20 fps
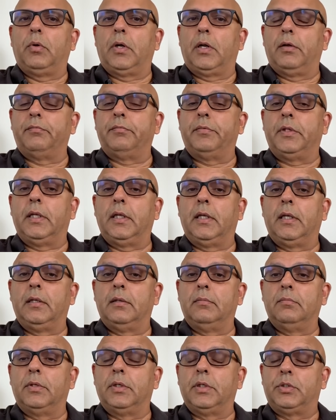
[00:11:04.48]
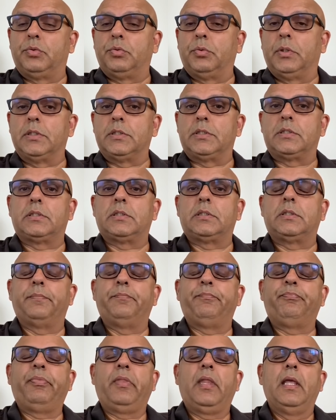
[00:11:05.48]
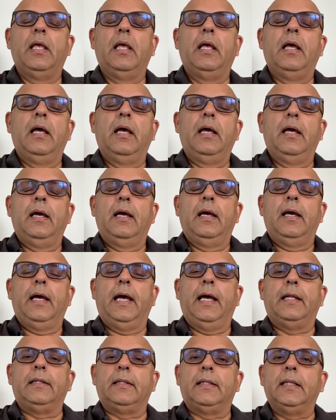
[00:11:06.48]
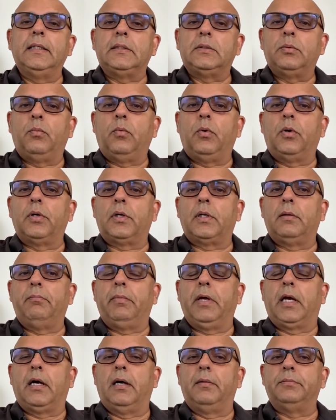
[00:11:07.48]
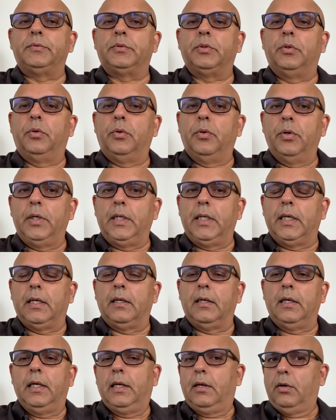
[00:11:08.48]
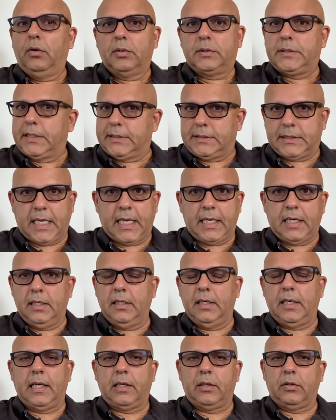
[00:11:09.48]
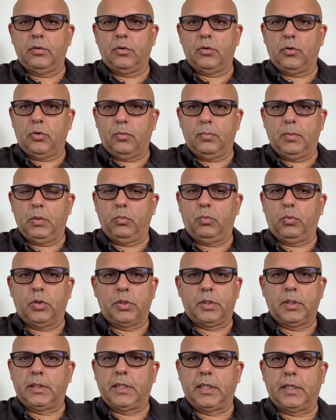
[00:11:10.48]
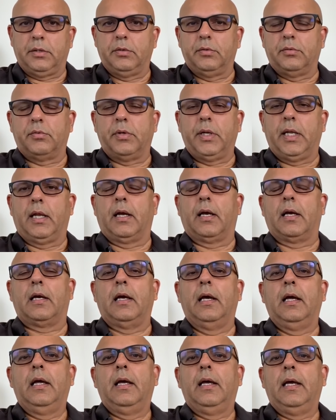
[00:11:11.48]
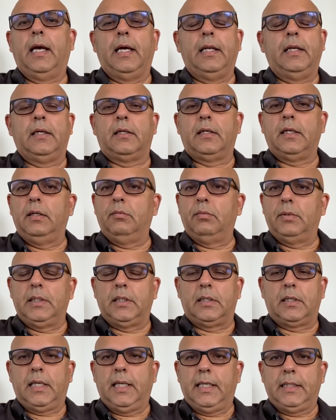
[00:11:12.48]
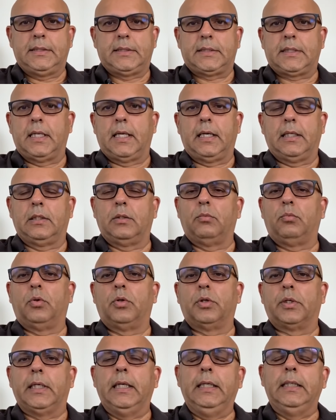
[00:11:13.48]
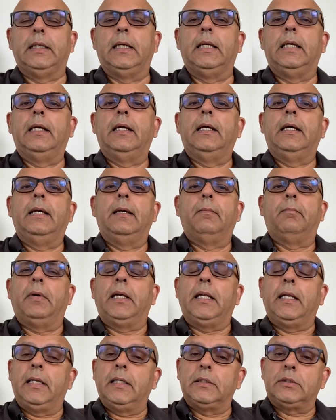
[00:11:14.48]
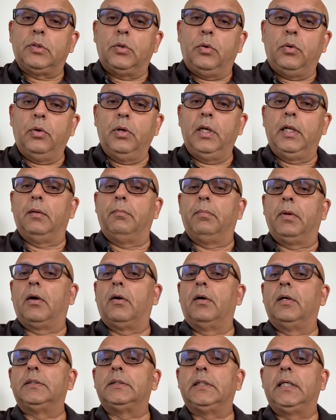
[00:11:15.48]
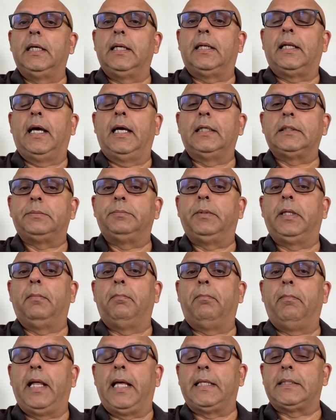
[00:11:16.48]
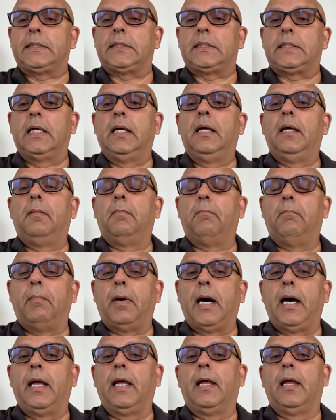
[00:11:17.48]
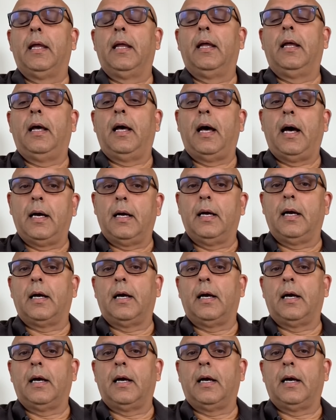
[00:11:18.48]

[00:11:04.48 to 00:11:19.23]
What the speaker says: one of the rituals. And this water becomes holy. It looks exactly like your normal water that you drink. And it even tastes like the water. But it is holy because it has been blessed by Aga